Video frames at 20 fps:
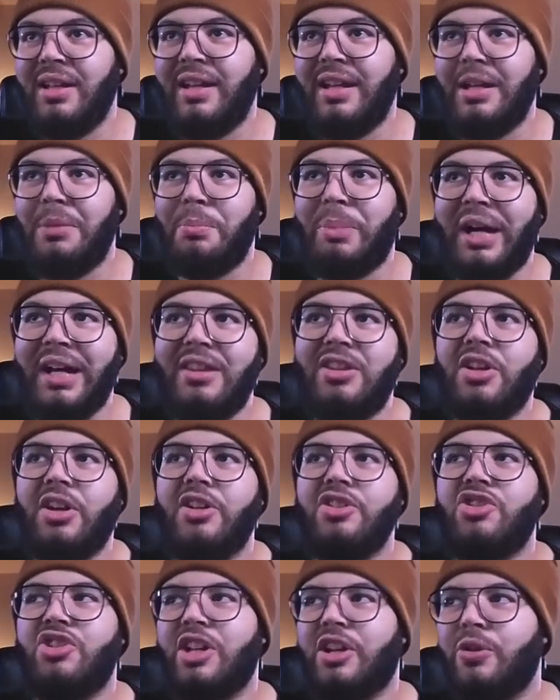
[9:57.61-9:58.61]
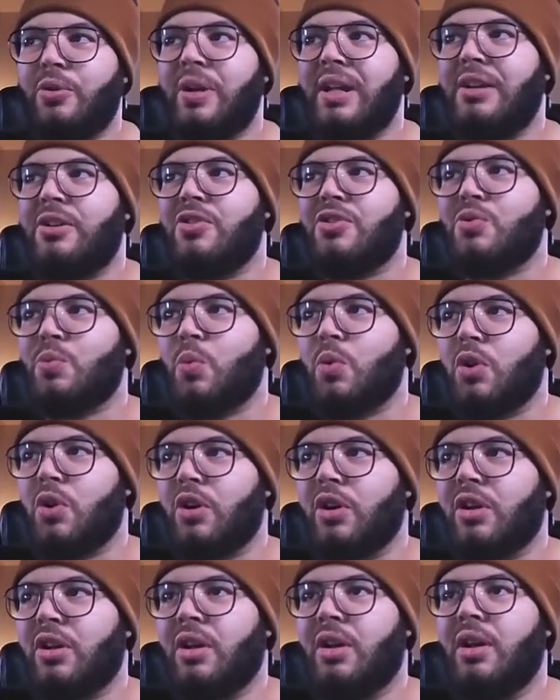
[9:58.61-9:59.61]
In Python, generators
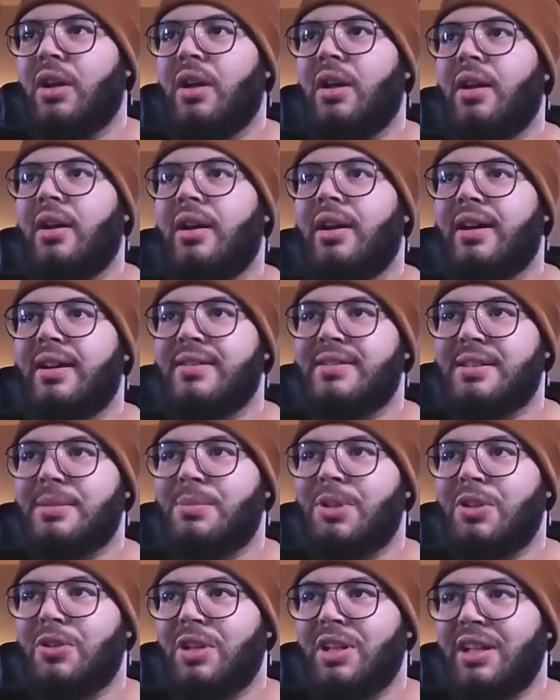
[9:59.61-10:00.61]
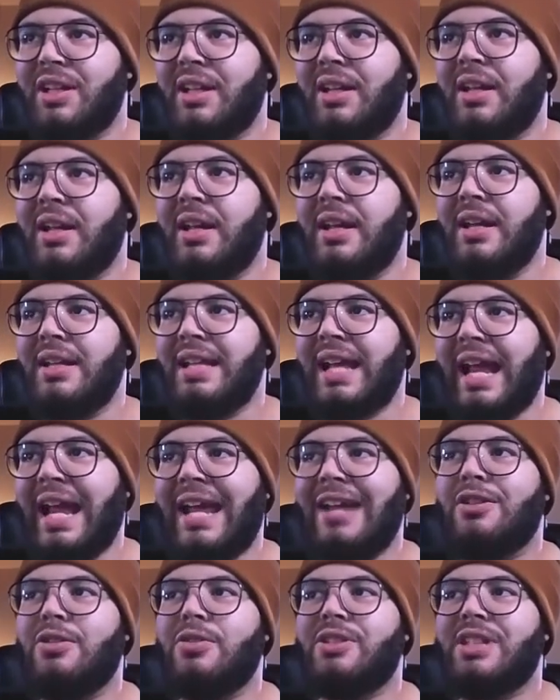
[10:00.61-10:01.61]
work similarly. They
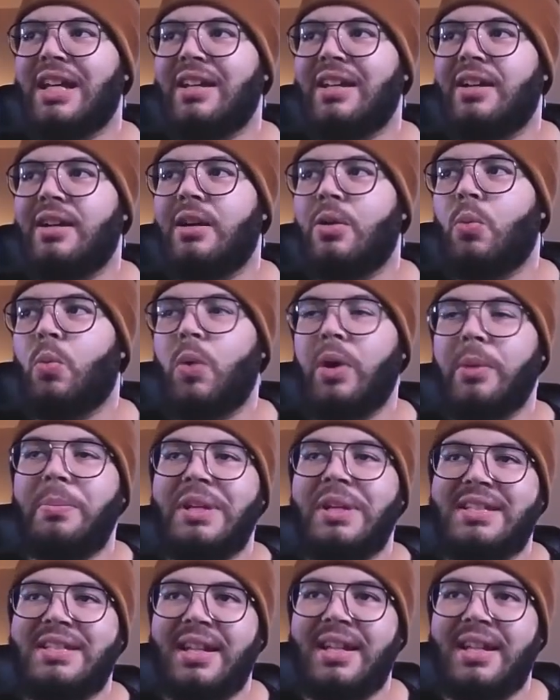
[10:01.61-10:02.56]
handle data one piece at a